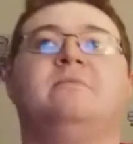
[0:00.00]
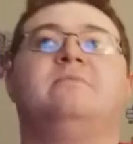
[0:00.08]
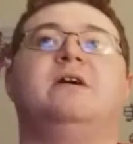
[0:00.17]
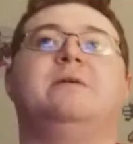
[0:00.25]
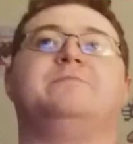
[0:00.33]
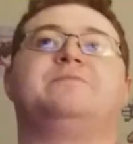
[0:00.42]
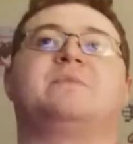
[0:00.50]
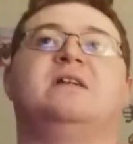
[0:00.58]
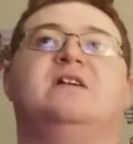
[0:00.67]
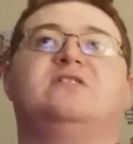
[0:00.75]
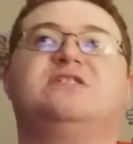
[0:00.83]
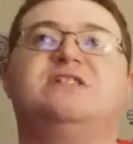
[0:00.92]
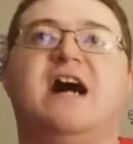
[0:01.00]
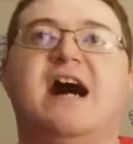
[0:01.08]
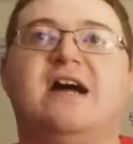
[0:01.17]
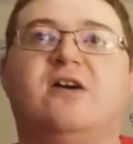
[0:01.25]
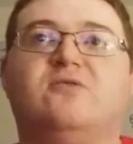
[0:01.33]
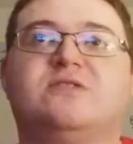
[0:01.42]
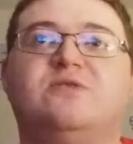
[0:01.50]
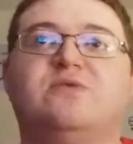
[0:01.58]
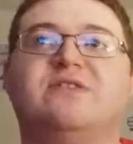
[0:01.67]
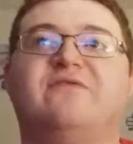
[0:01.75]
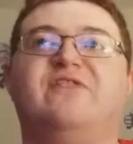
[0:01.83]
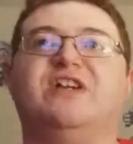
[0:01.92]
But here's Styles
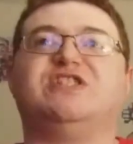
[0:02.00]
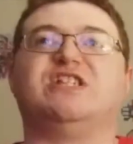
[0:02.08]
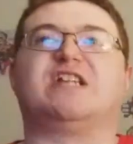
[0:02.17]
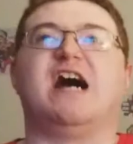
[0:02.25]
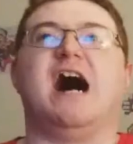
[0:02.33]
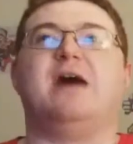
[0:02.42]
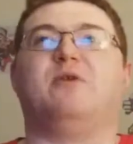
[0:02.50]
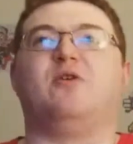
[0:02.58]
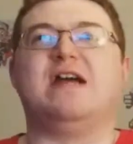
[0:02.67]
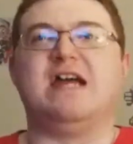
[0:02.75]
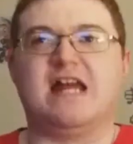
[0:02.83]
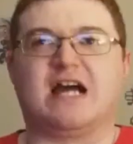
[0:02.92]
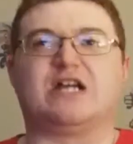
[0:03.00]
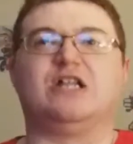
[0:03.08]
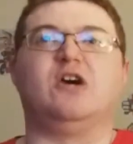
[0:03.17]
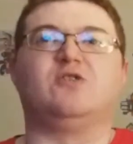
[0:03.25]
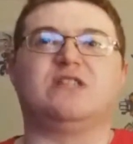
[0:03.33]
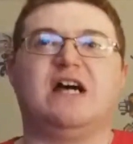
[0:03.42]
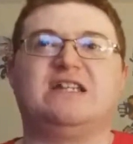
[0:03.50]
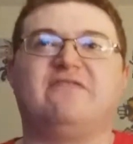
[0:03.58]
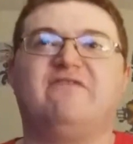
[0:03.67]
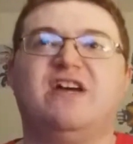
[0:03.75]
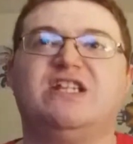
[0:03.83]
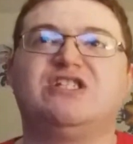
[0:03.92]
with a vicious combo and a clothesline
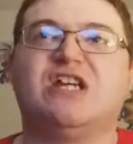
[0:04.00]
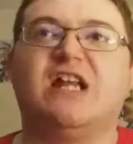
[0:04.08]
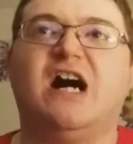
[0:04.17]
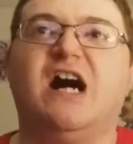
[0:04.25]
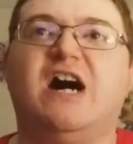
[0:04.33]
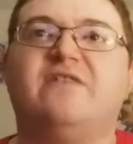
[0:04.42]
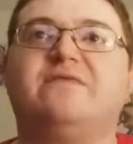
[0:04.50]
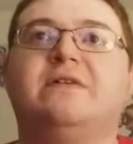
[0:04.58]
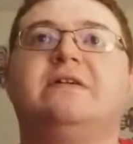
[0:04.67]
to finish it off.